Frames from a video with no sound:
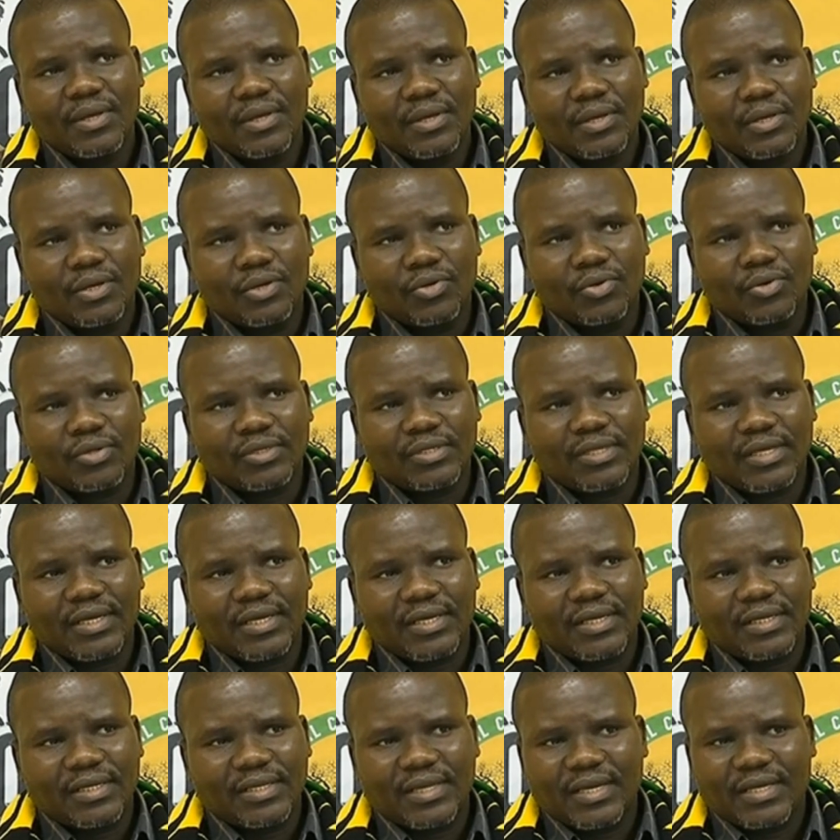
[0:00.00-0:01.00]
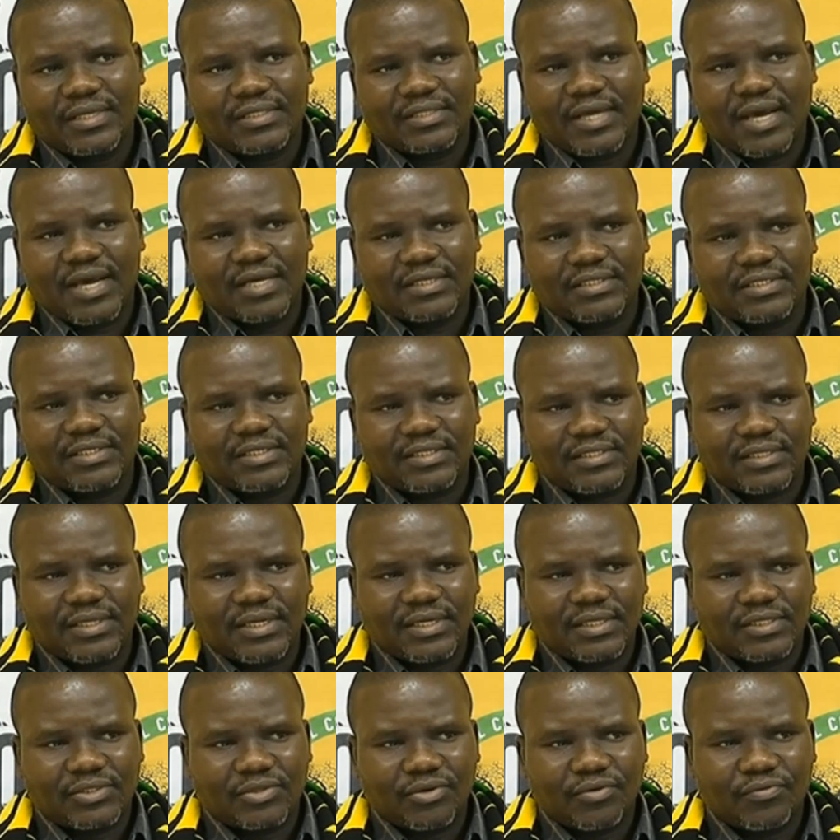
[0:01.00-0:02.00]
Look, the entire
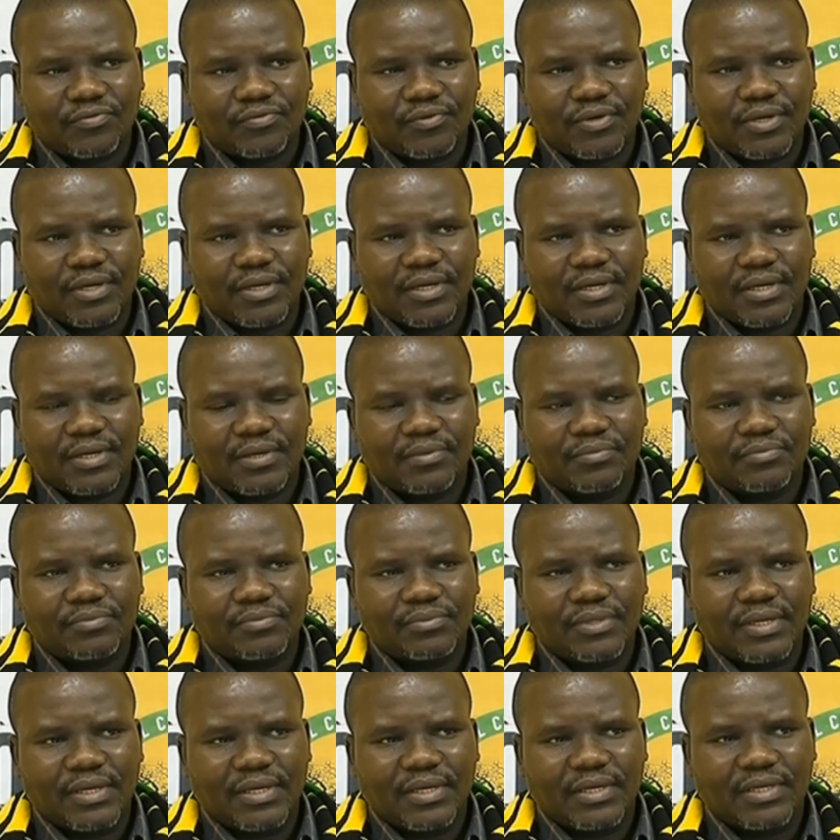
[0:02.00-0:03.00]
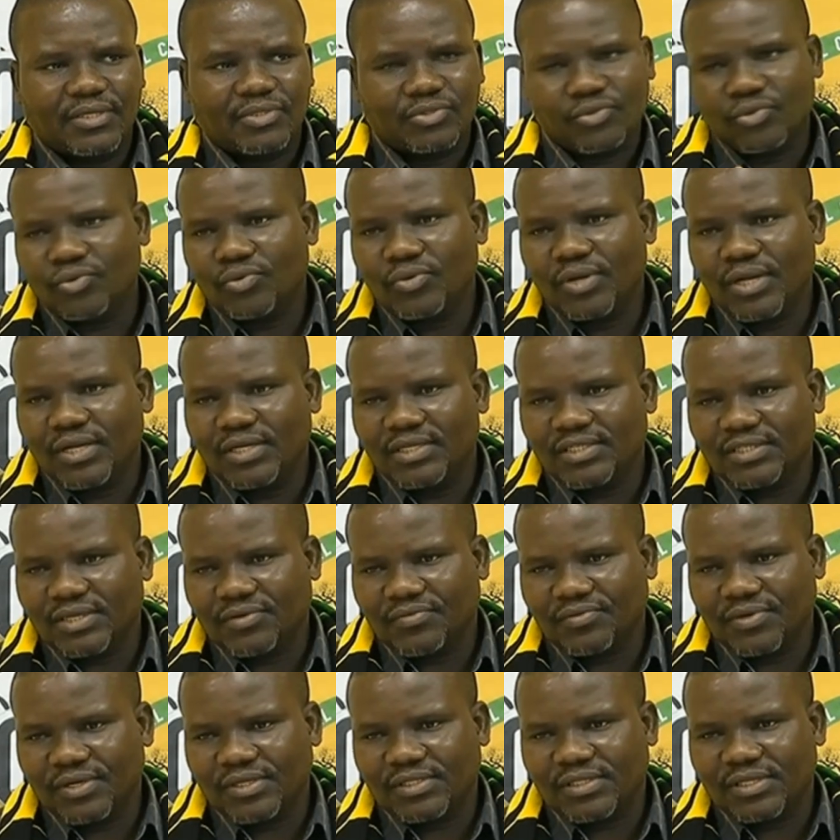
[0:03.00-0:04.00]
district of Zululand is
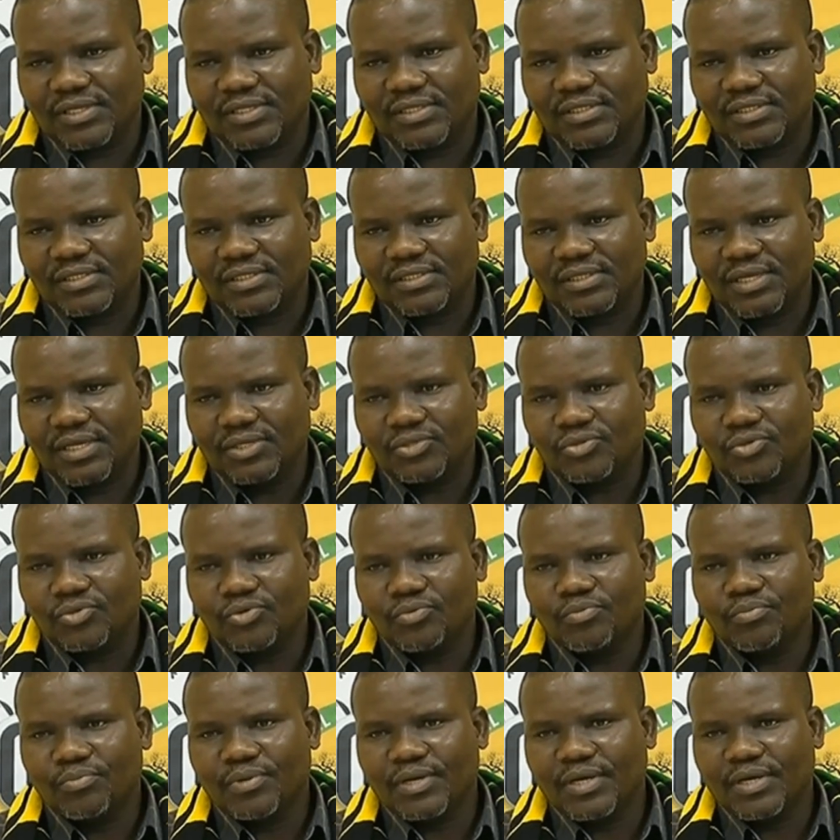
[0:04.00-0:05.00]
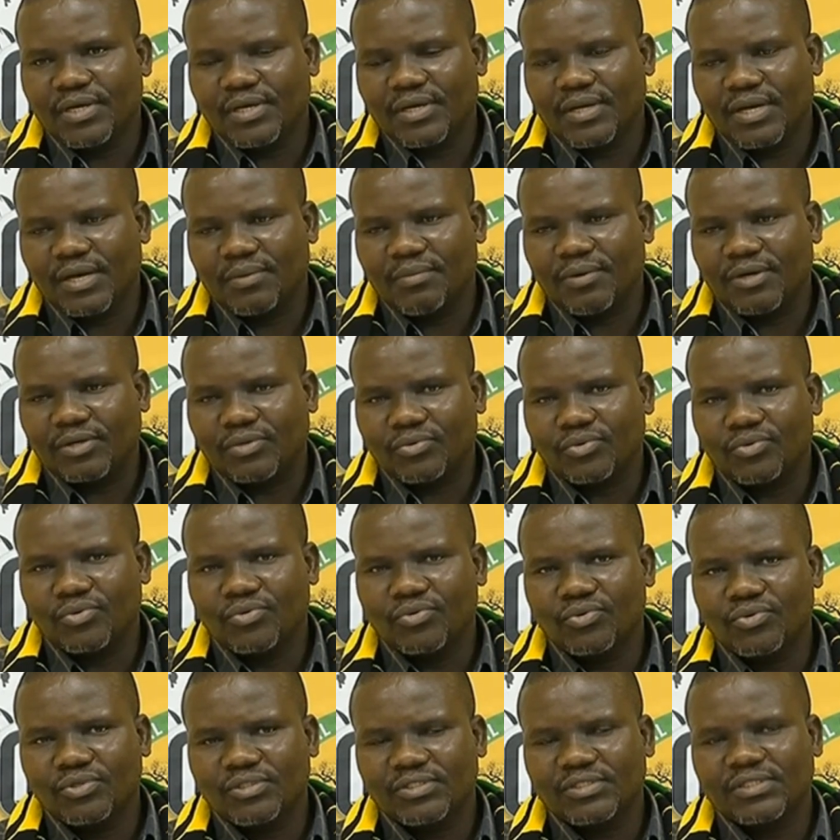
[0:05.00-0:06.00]
affected. Edumbe,
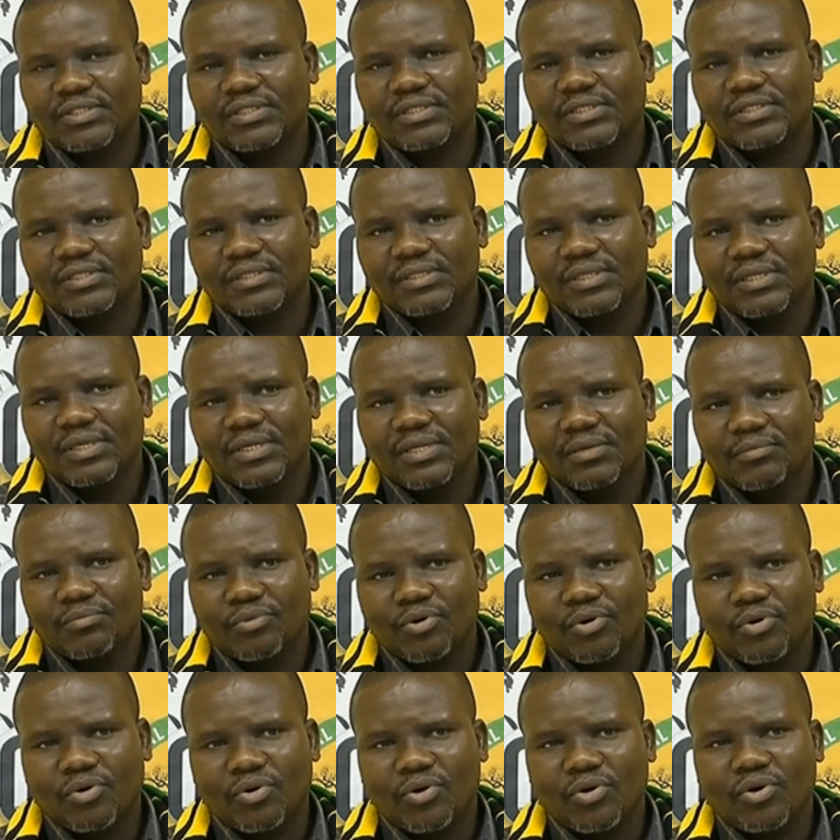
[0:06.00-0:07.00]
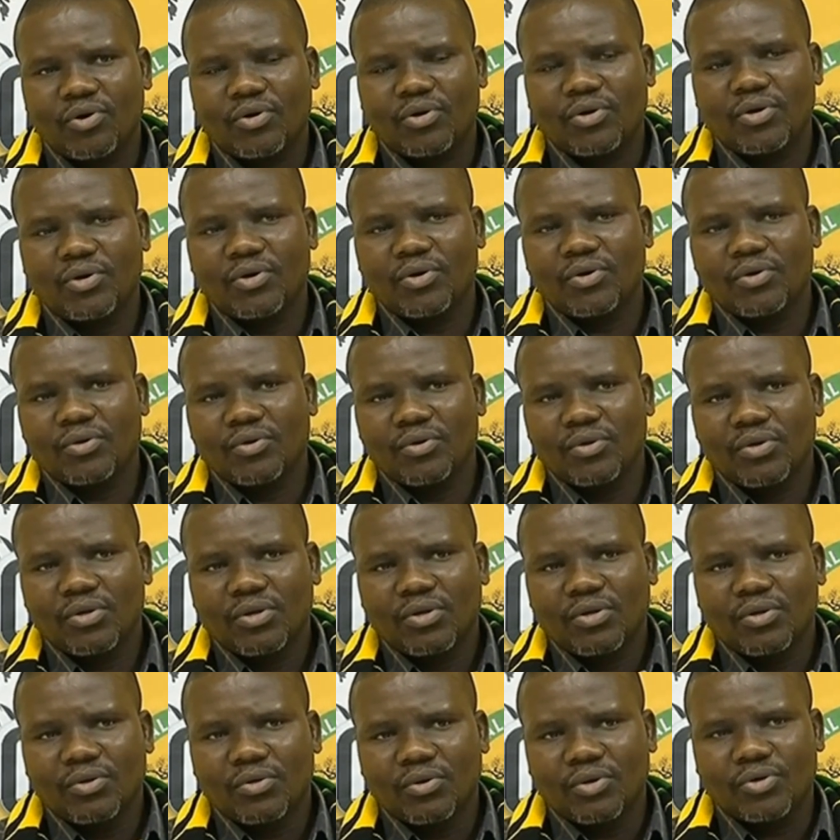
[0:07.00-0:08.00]
Abakulusi, Pongolo,
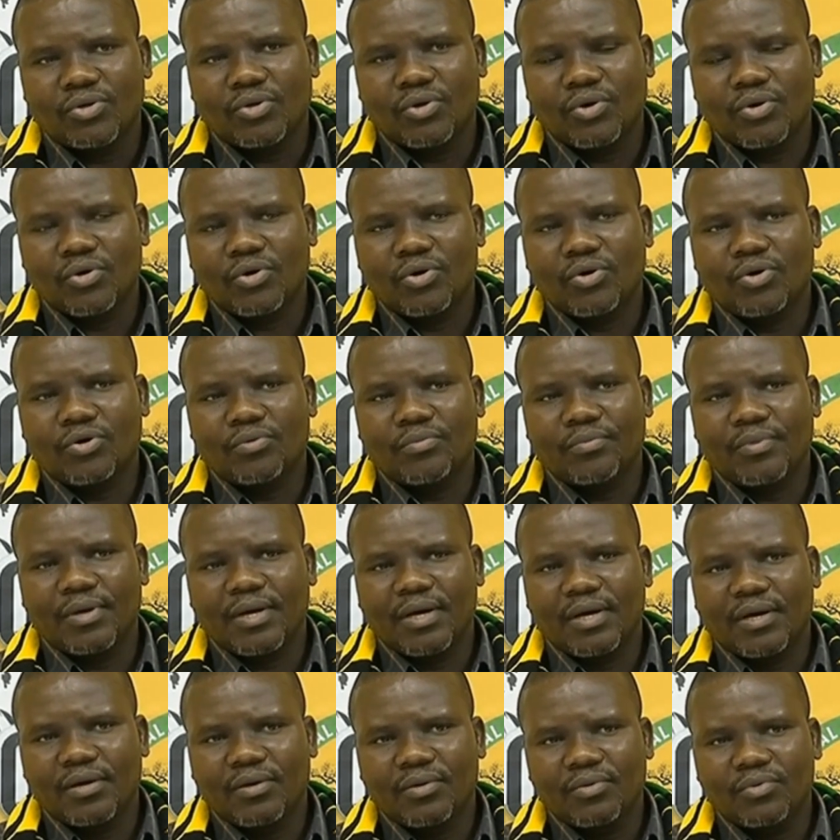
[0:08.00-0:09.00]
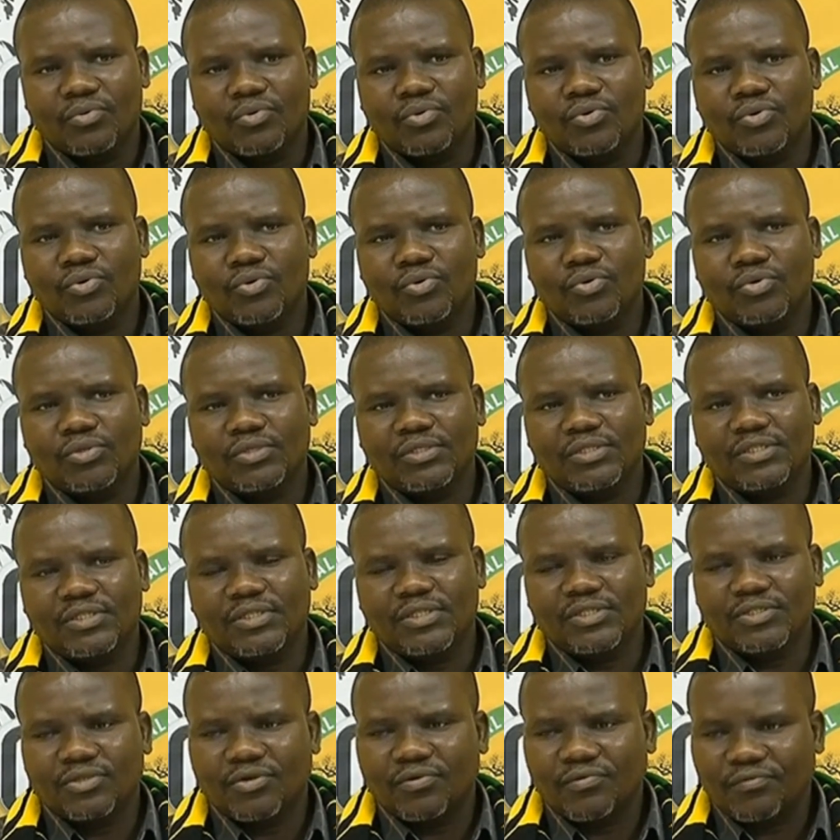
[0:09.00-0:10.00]
Onongoma,
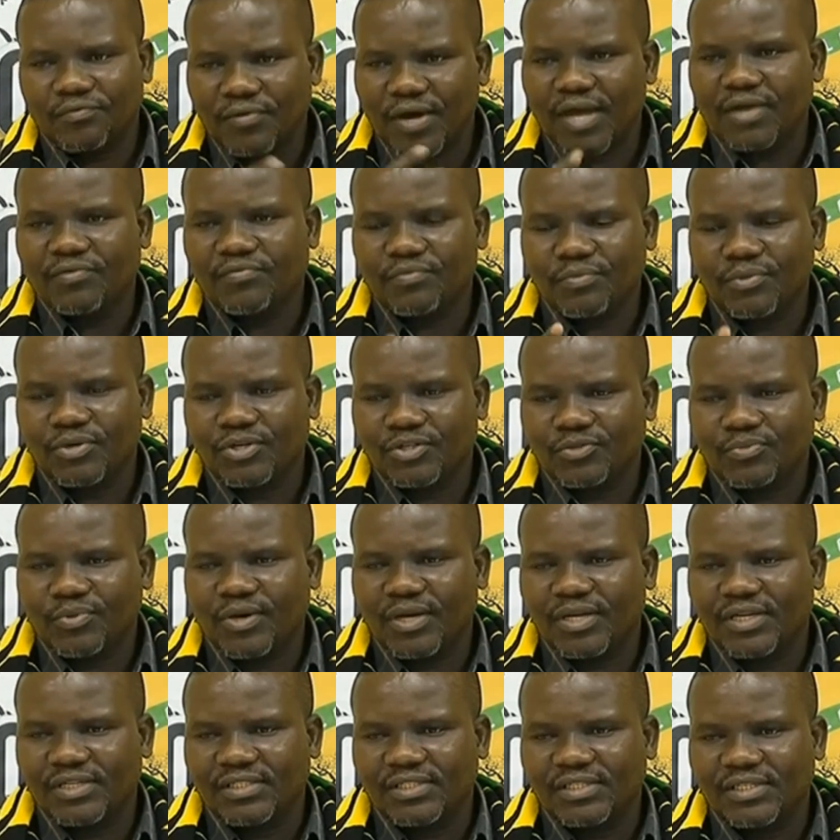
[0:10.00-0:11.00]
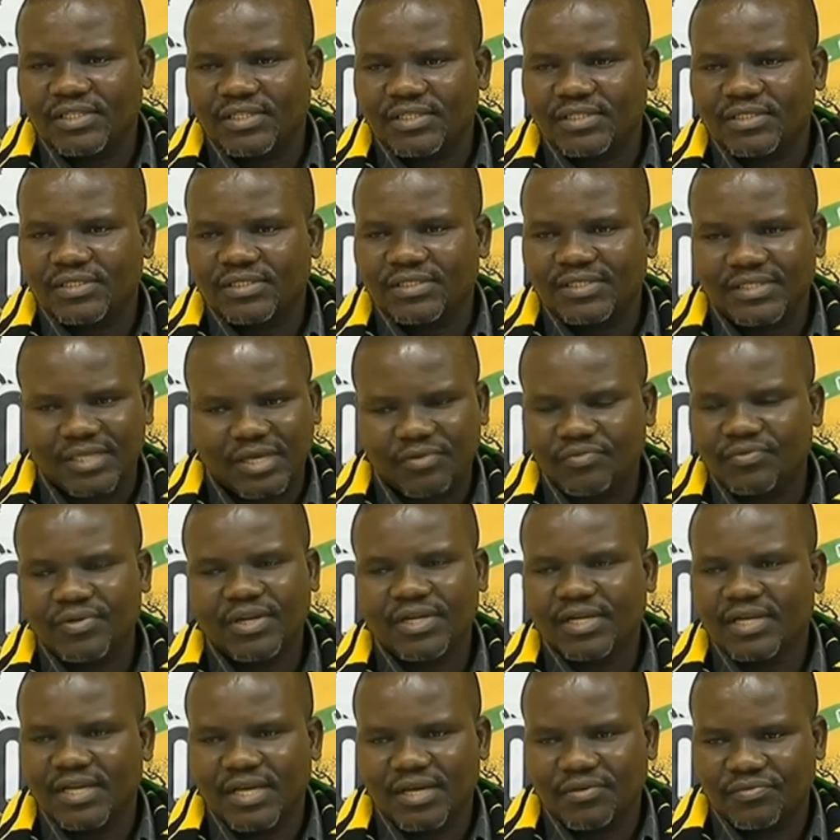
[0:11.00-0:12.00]
Ulundi, so 5 municipalities
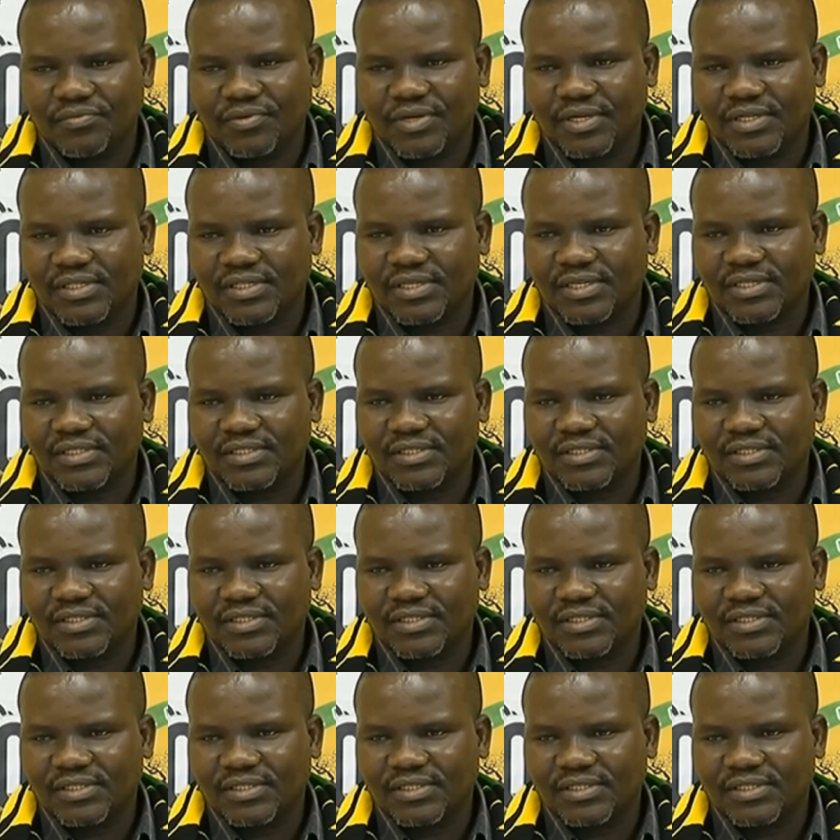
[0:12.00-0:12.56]
definitely affected.